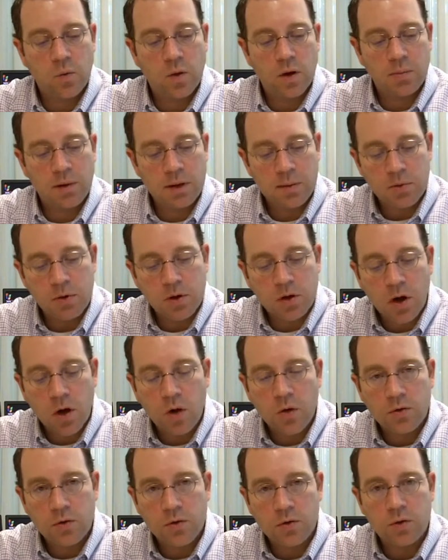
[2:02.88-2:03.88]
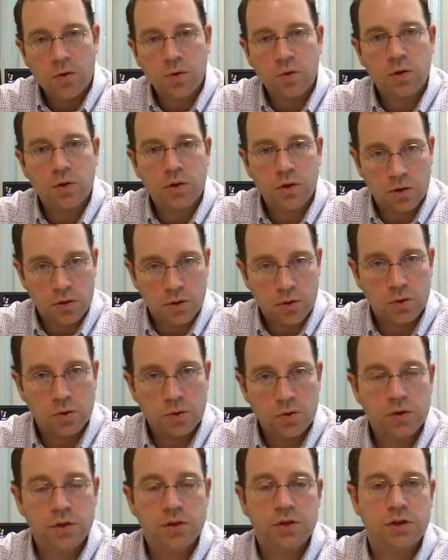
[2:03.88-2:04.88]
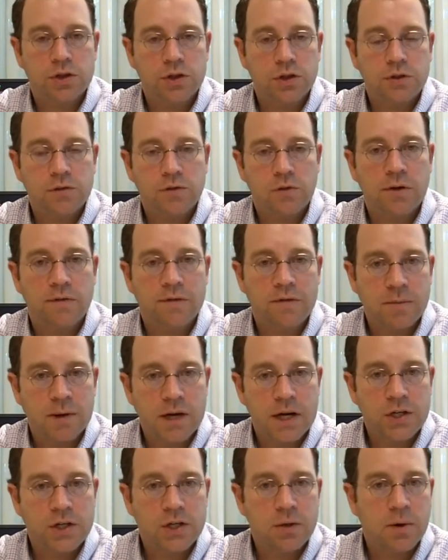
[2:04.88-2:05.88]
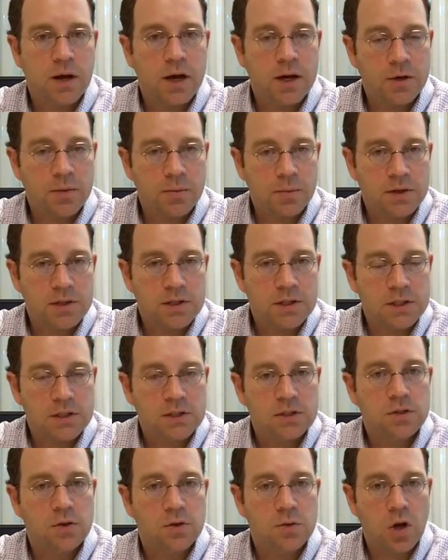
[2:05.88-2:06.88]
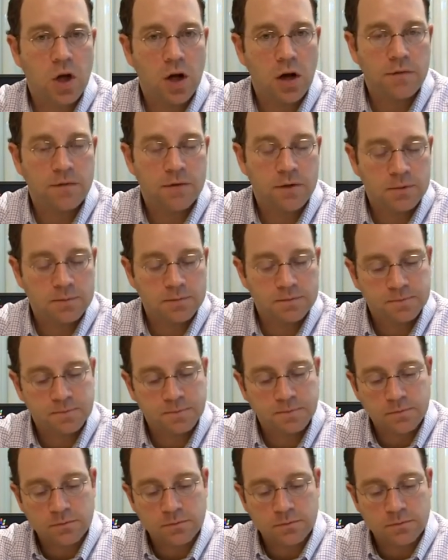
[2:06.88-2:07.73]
When people go to Google to search for information about your business or your law firm,